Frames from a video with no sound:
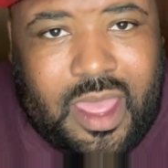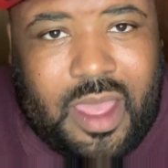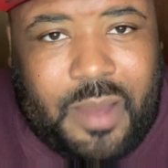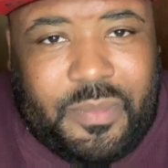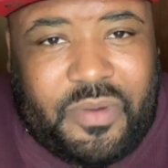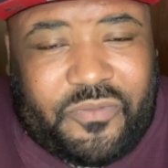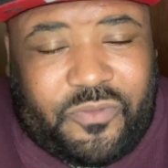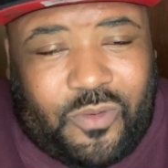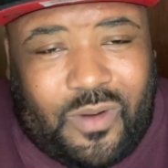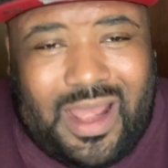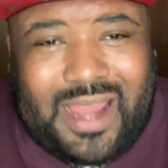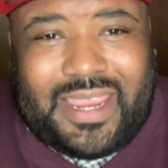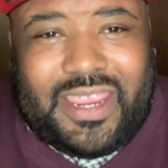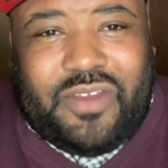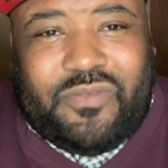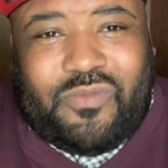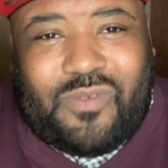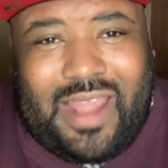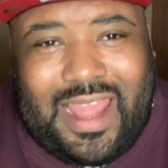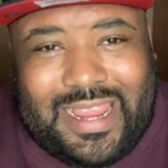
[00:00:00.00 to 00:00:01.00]
Before I
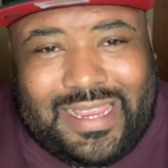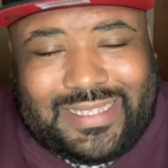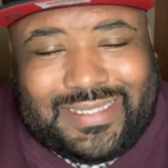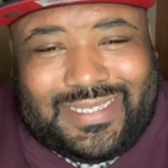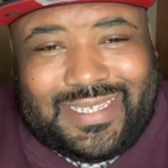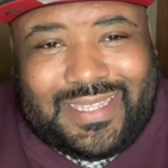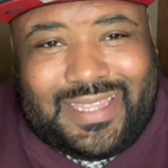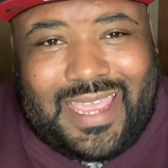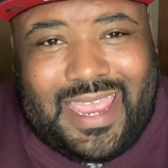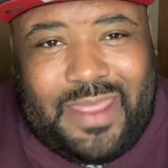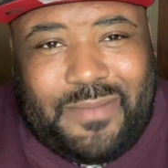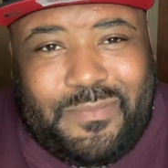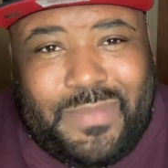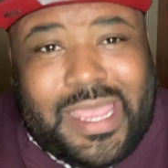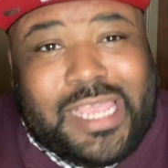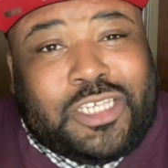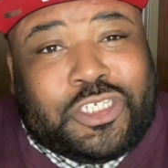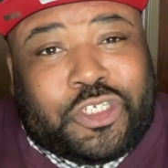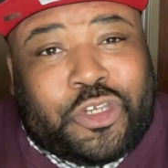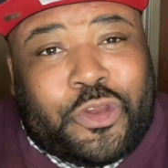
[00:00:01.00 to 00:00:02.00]
get right into that,
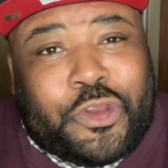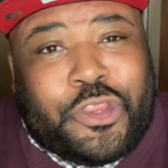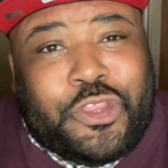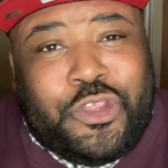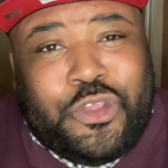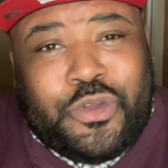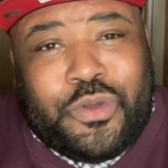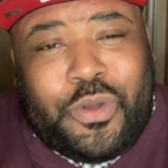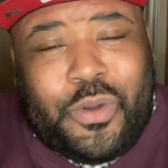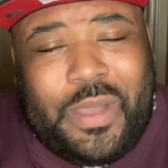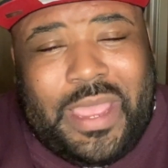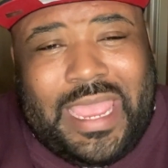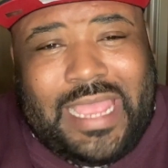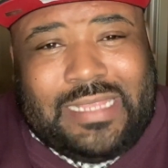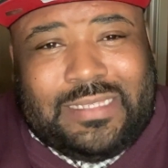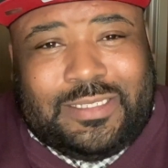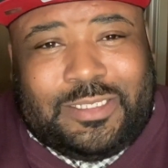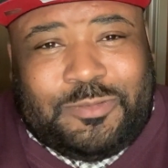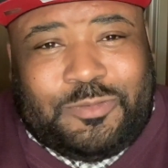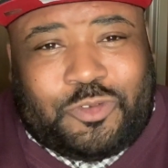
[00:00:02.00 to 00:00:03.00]
make sure you go ahead
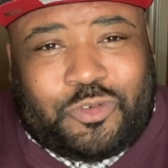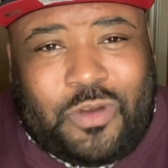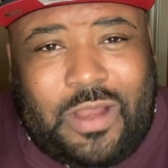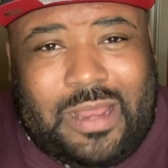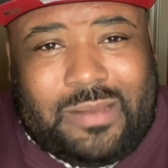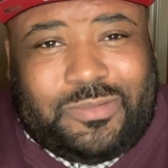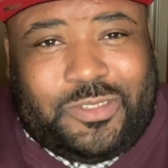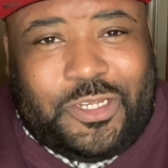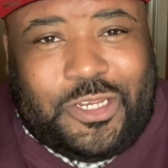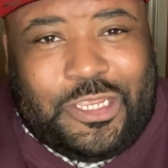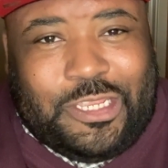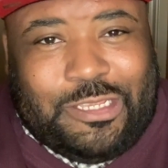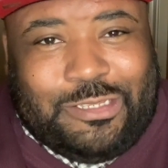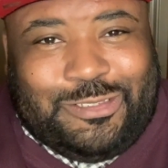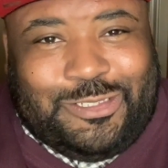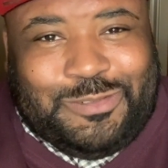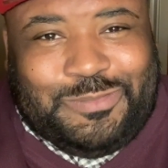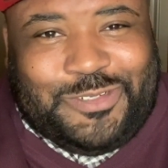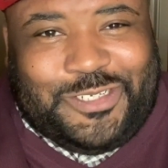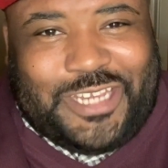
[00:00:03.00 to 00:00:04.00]
and subscribe to the
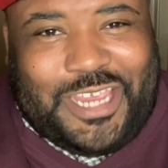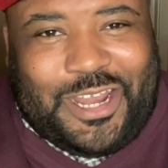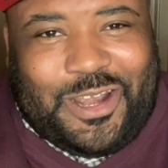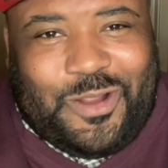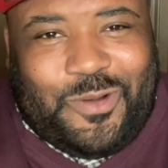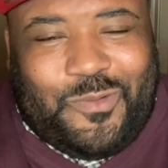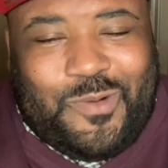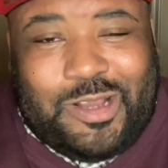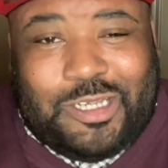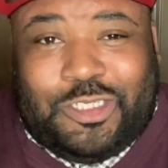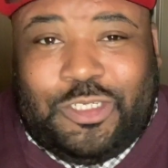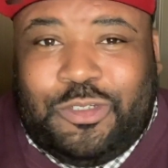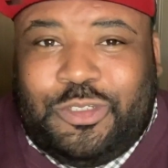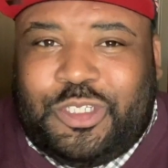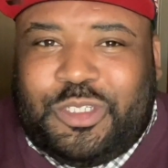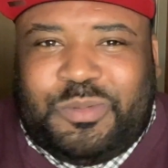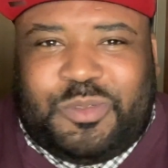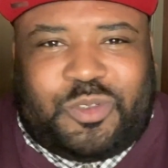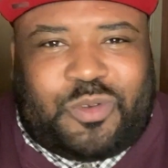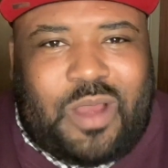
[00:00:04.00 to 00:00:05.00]
YouTube channel. Once you
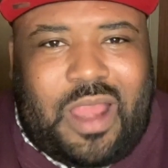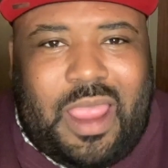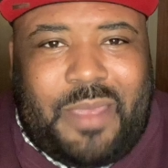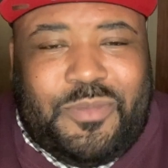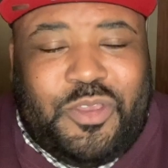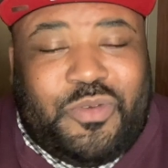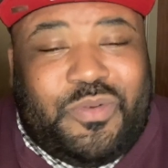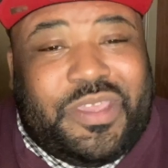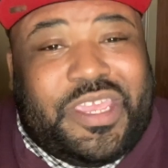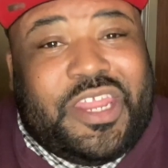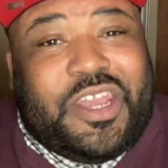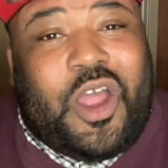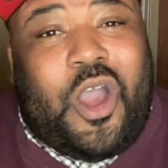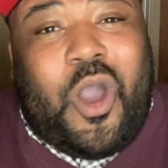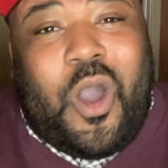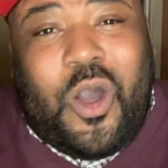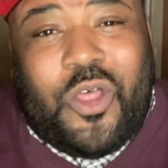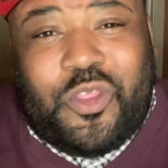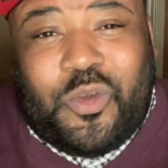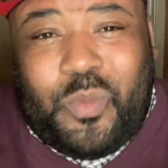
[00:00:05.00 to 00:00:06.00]
subscribe, you can get
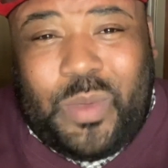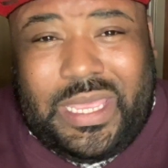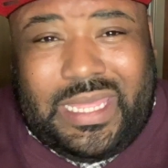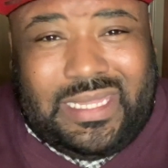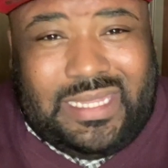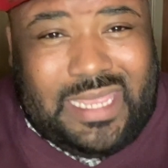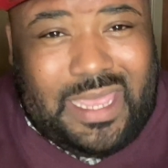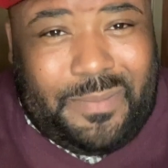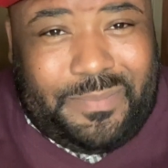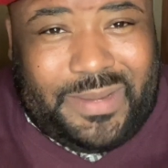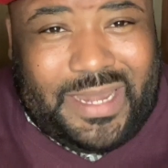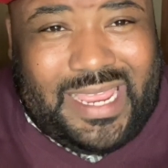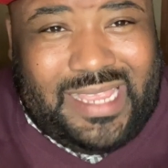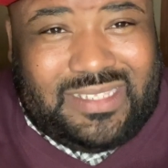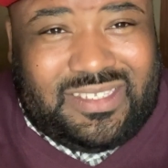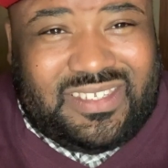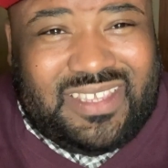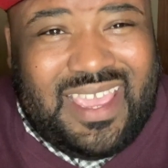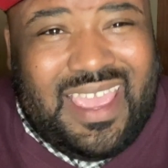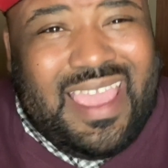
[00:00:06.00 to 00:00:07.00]
all the weekly
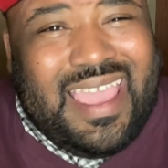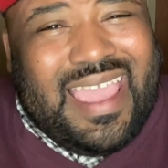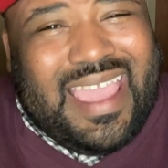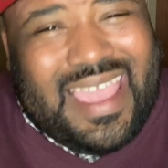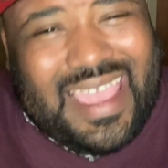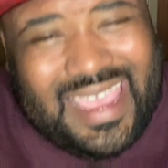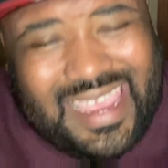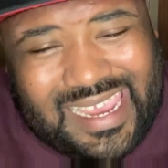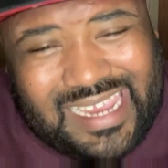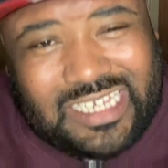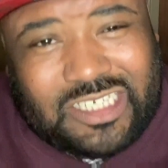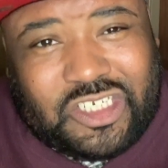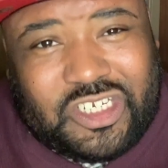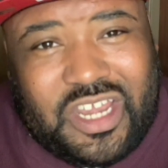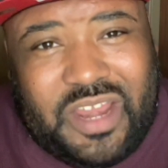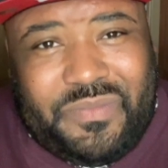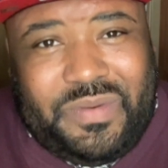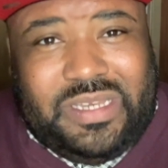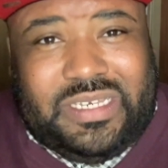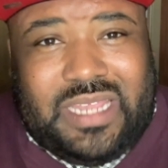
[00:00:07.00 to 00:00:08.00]
updates each
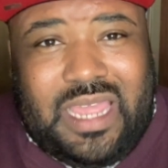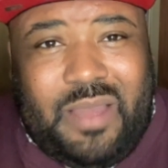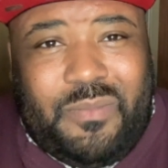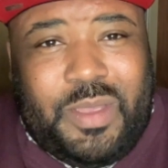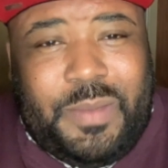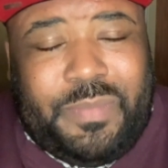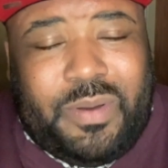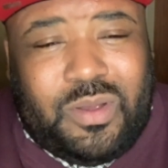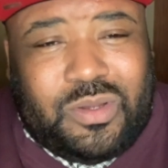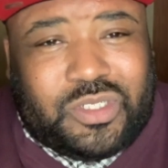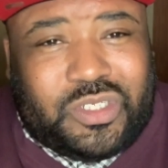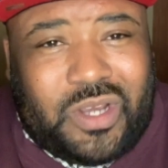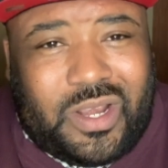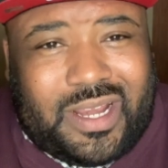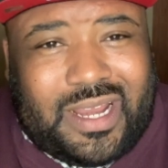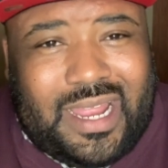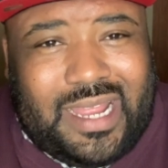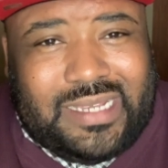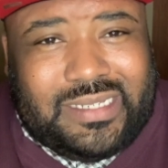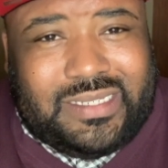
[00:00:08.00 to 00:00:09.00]
and every time we post our
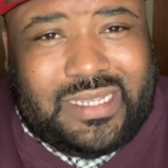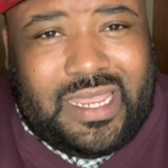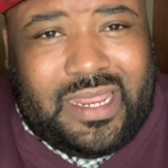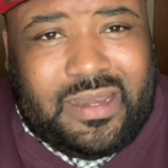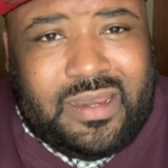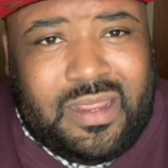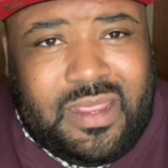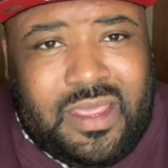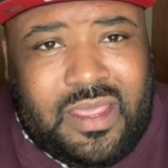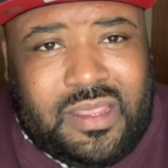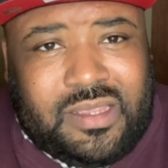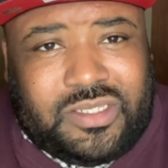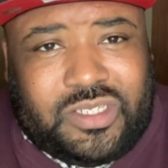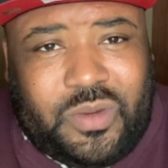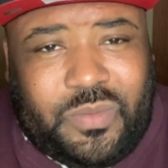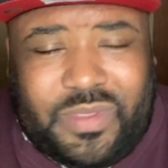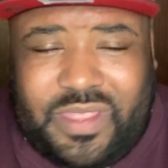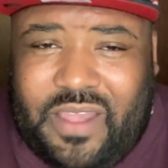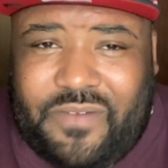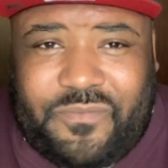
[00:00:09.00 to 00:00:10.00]
content.
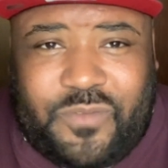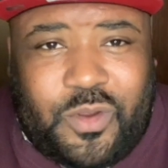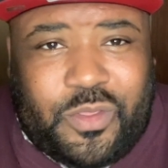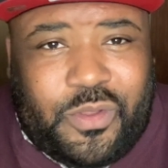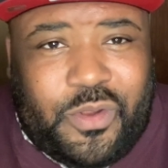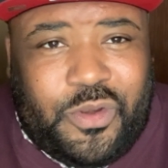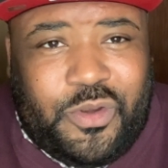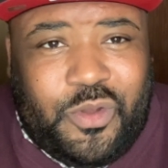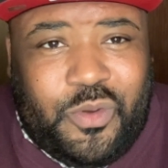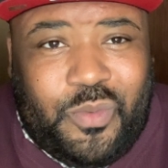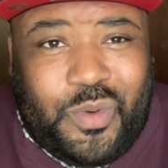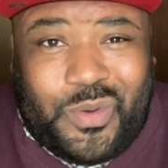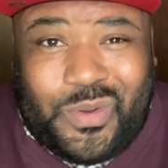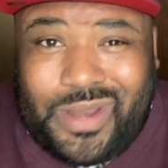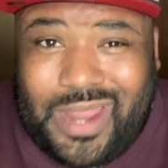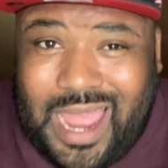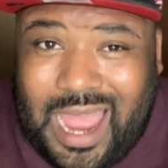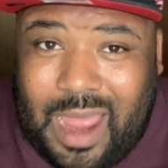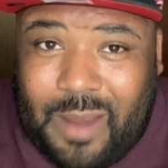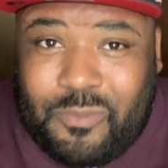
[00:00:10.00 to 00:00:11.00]
So without further ado, we're
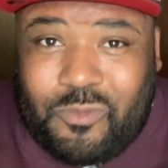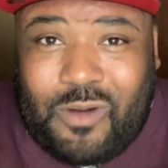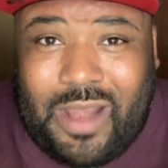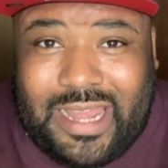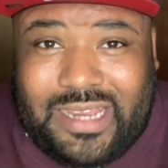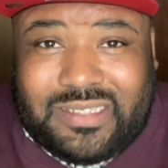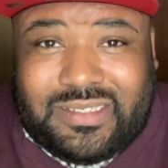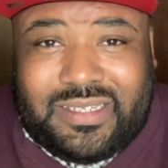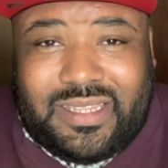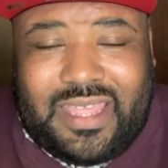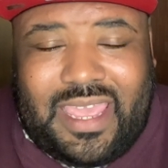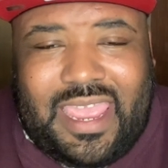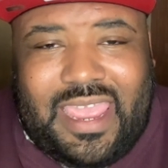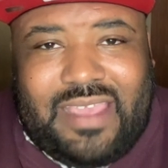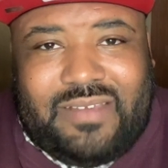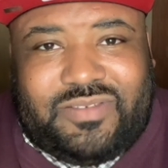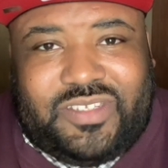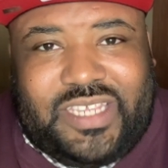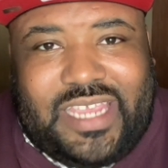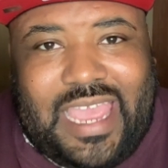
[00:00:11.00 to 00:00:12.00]
going to hop right into the
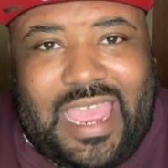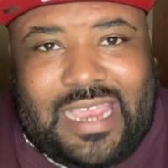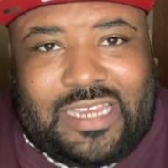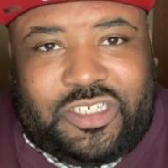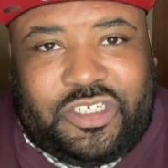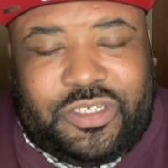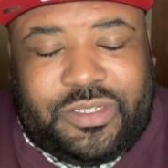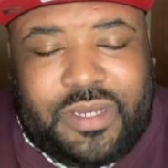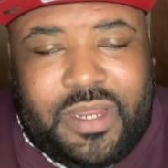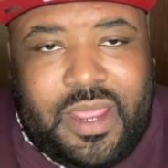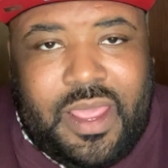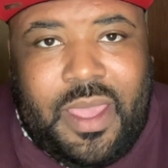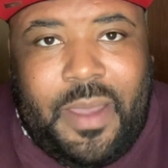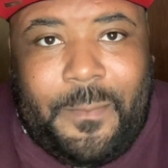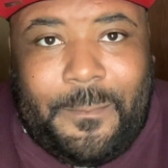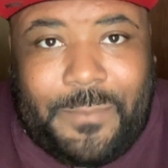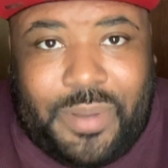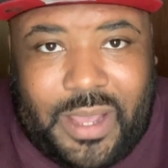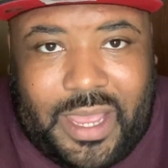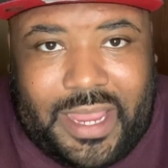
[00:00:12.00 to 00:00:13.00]
AFC action,
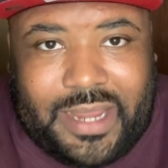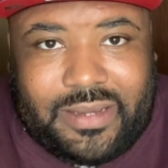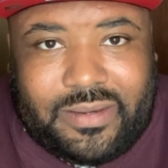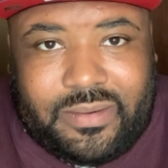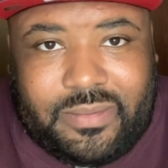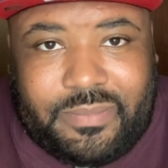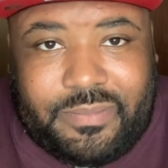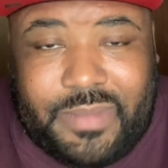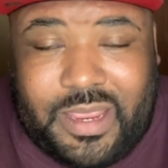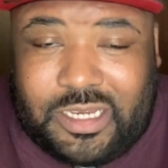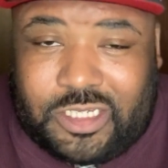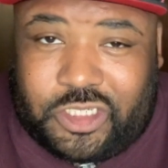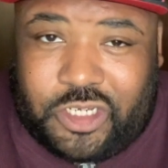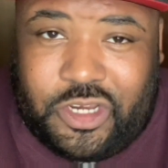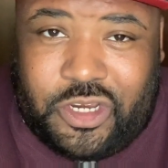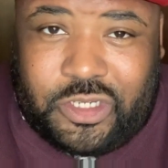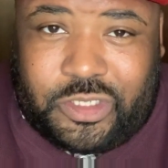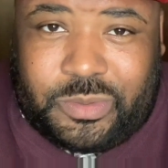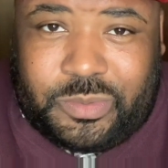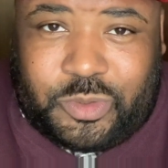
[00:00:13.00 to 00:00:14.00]
but make sure
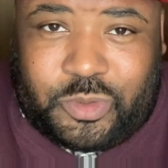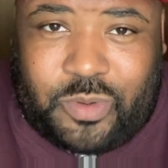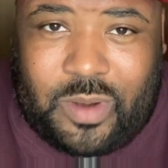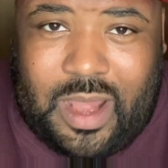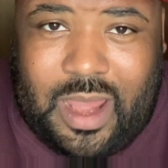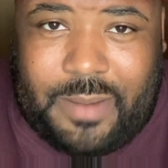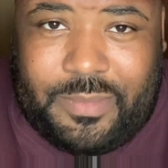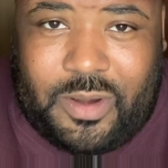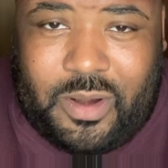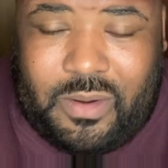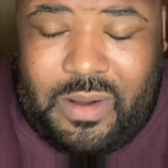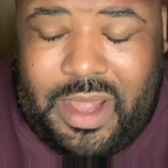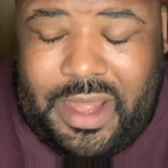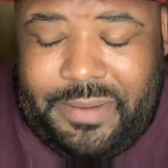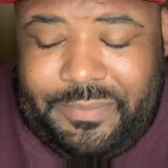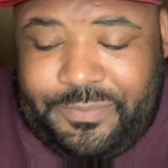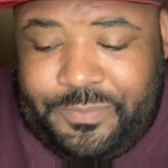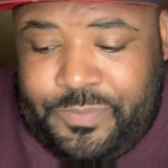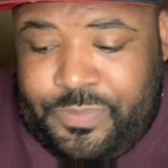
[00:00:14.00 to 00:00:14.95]
you're subscribed, all right?